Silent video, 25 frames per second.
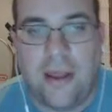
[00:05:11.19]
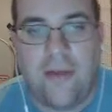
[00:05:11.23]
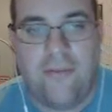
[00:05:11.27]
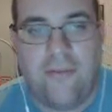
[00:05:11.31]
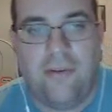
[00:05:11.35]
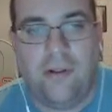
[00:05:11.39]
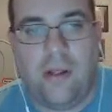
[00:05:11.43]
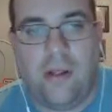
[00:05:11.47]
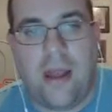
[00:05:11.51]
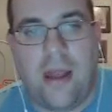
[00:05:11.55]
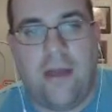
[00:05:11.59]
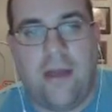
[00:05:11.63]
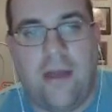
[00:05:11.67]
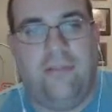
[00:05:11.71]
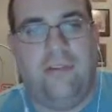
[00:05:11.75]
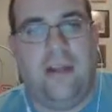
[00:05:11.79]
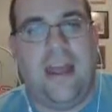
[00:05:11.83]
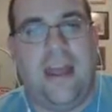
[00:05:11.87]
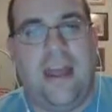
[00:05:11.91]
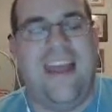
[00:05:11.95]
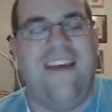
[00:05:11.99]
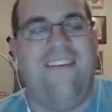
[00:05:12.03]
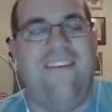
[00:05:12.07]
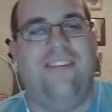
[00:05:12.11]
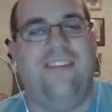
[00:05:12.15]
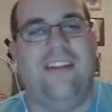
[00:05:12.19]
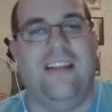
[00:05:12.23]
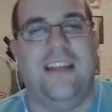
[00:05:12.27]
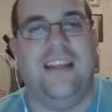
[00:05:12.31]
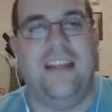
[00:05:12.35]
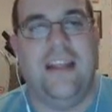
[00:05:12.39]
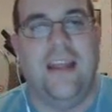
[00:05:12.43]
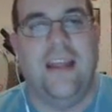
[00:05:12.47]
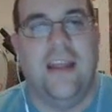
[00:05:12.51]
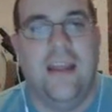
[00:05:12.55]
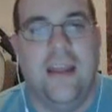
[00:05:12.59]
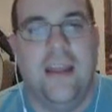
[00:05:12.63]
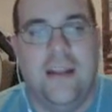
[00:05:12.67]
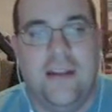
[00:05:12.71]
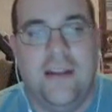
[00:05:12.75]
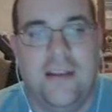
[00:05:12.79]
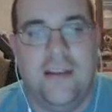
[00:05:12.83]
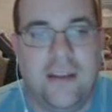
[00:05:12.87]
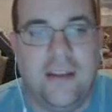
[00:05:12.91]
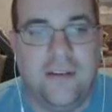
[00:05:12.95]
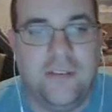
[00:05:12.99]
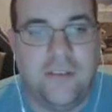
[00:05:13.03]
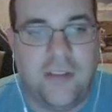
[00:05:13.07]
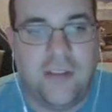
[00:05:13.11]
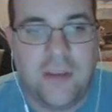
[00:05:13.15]
heavily
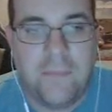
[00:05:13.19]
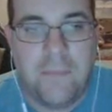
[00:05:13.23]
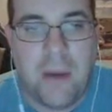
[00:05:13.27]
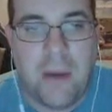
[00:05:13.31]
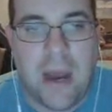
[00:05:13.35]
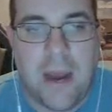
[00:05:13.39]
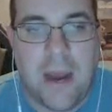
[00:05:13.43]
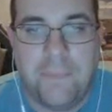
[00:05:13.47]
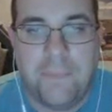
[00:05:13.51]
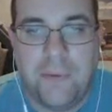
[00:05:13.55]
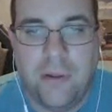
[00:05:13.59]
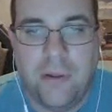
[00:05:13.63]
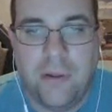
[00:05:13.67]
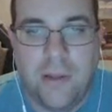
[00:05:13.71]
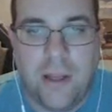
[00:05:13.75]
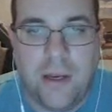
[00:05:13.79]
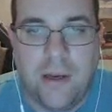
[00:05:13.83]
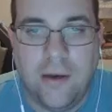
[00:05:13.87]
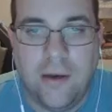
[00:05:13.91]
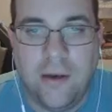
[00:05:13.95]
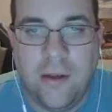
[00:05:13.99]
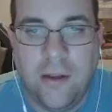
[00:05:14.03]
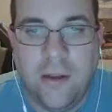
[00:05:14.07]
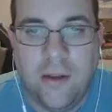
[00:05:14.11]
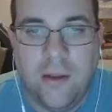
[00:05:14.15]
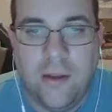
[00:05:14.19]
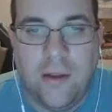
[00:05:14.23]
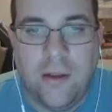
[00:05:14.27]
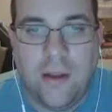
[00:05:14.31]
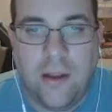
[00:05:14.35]
densely populated